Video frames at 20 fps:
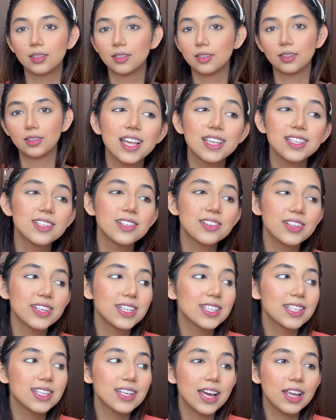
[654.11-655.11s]
That's the
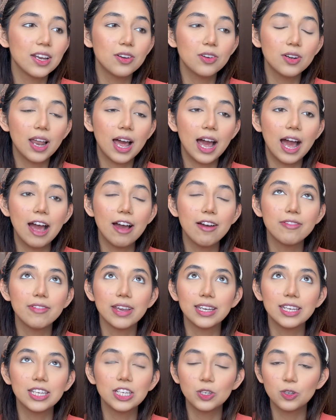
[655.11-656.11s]
reason I don't have
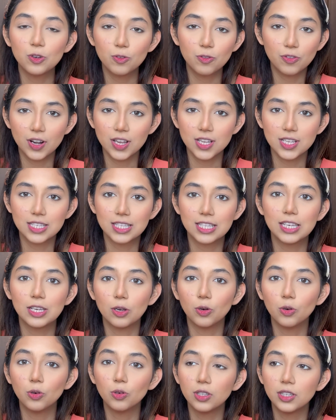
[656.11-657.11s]
any new friends.
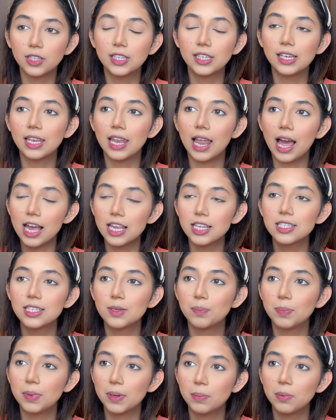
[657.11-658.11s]
The
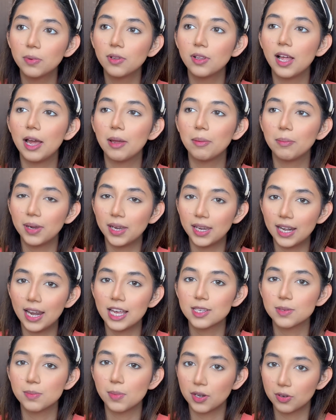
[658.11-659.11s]
last people I made
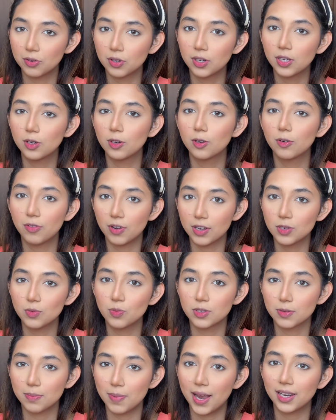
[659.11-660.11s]
as my really good friends
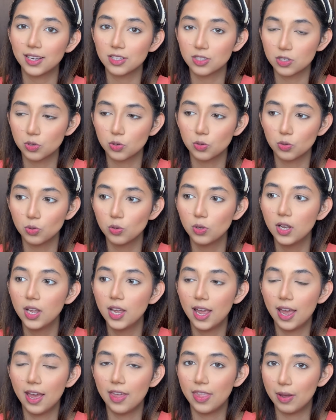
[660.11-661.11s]
was back in school,
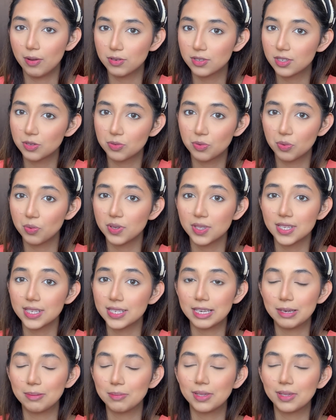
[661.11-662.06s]
and that was because we were in the same